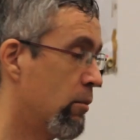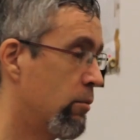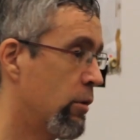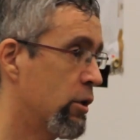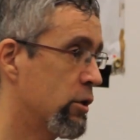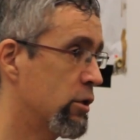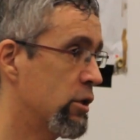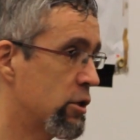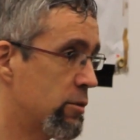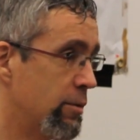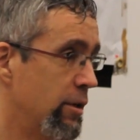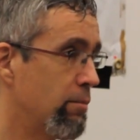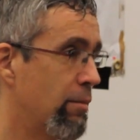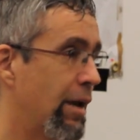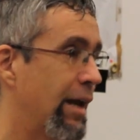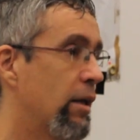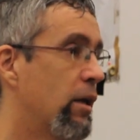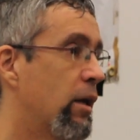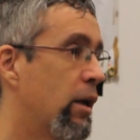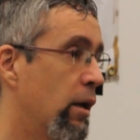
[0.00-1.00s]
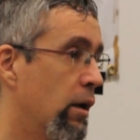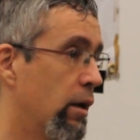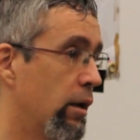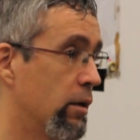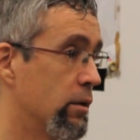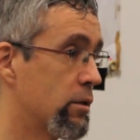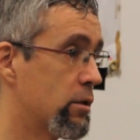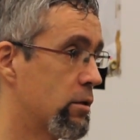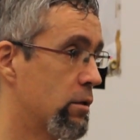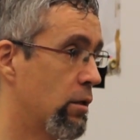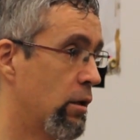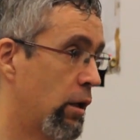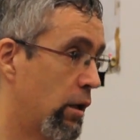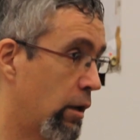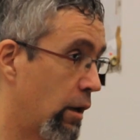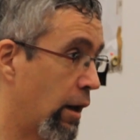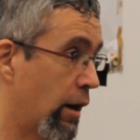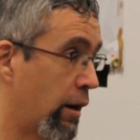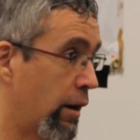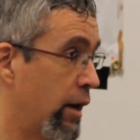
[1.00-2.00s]
because there's been many killings.
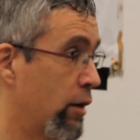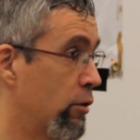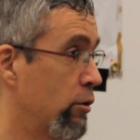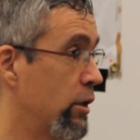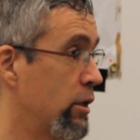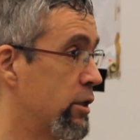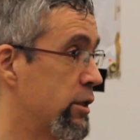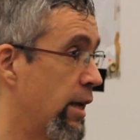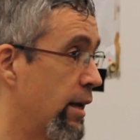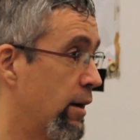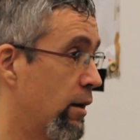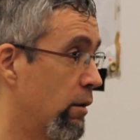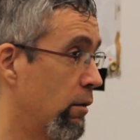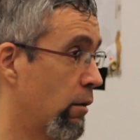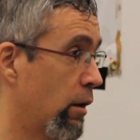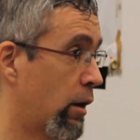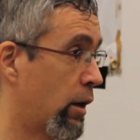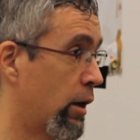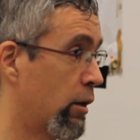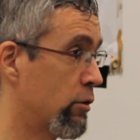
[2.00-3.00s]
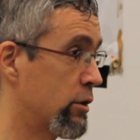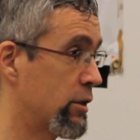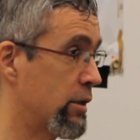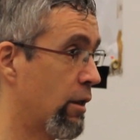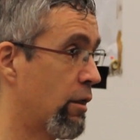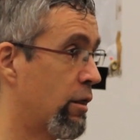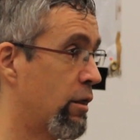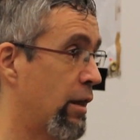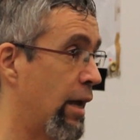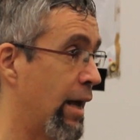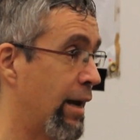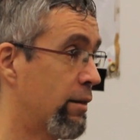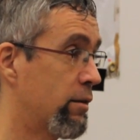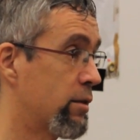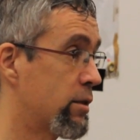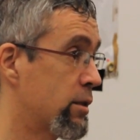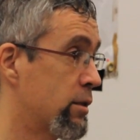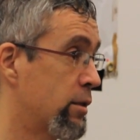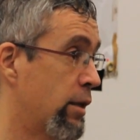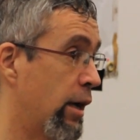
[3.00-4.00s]
In Guerrero in general, Guerrero is the 3rd
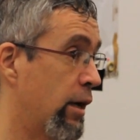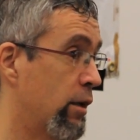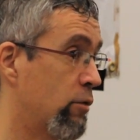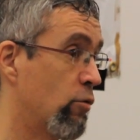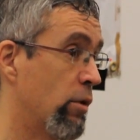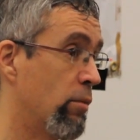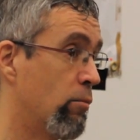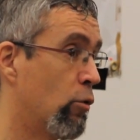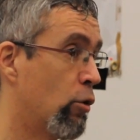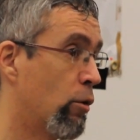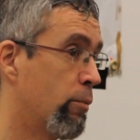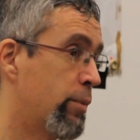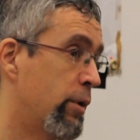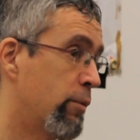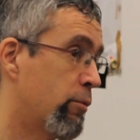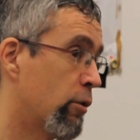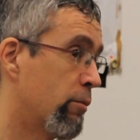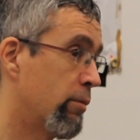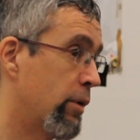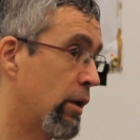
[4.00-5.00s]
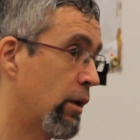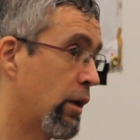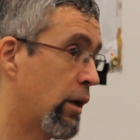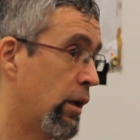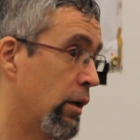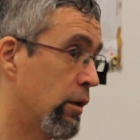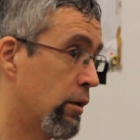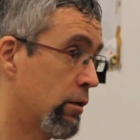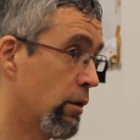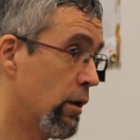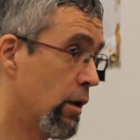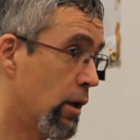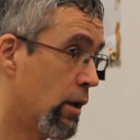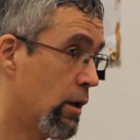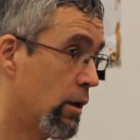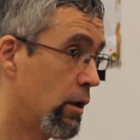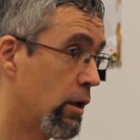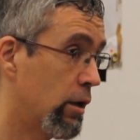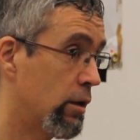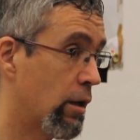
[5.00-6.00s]
state where more people have been killed
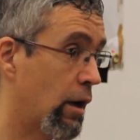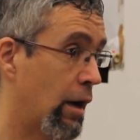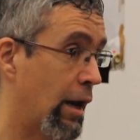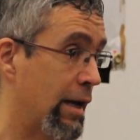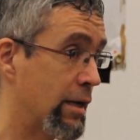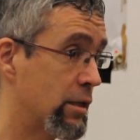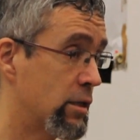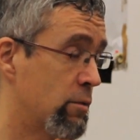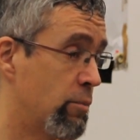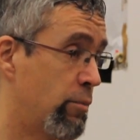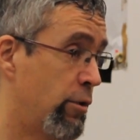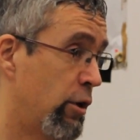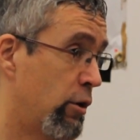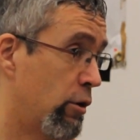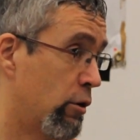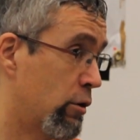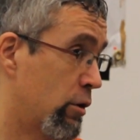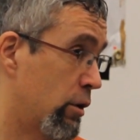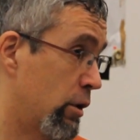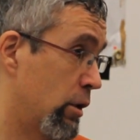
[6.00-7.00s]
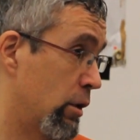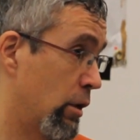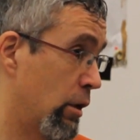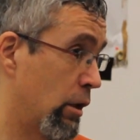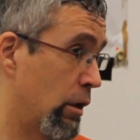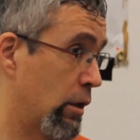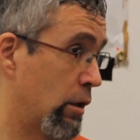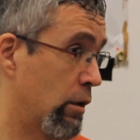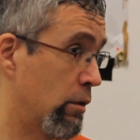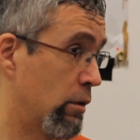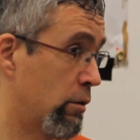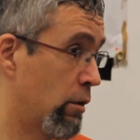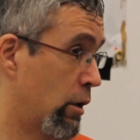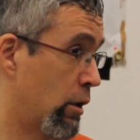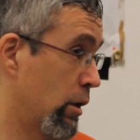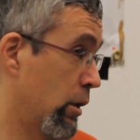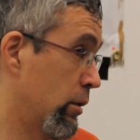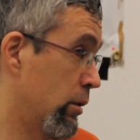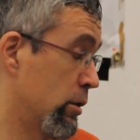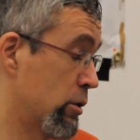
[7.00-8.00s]
in the last period in
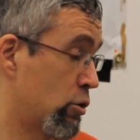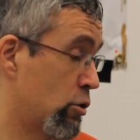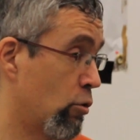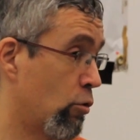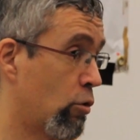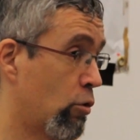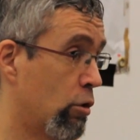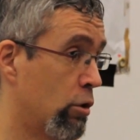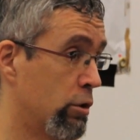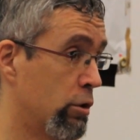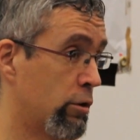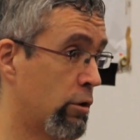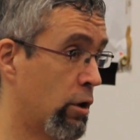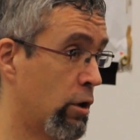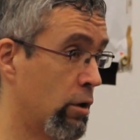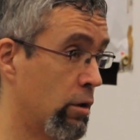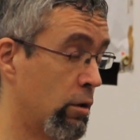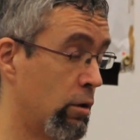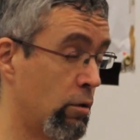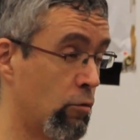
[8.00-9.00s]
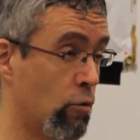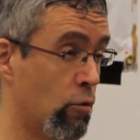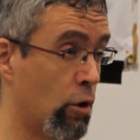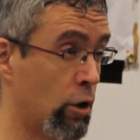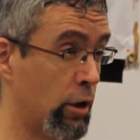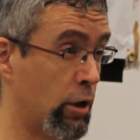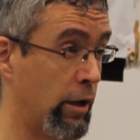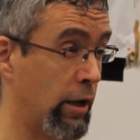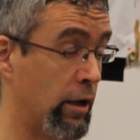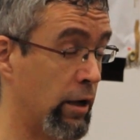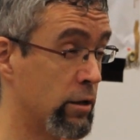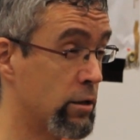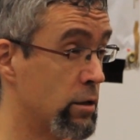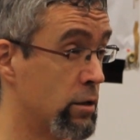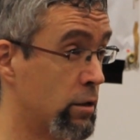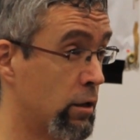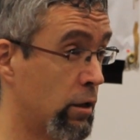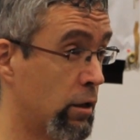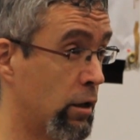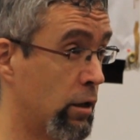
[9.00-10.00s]
the so-called war
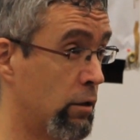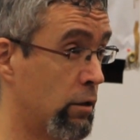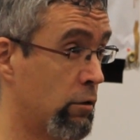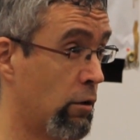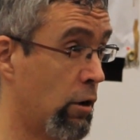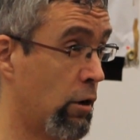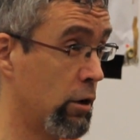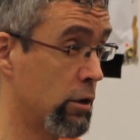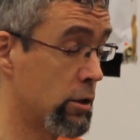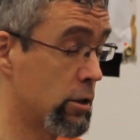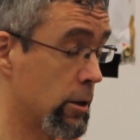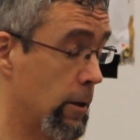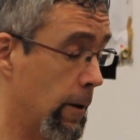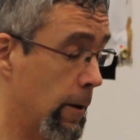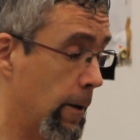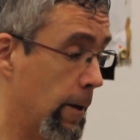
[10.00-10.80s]
against drugs,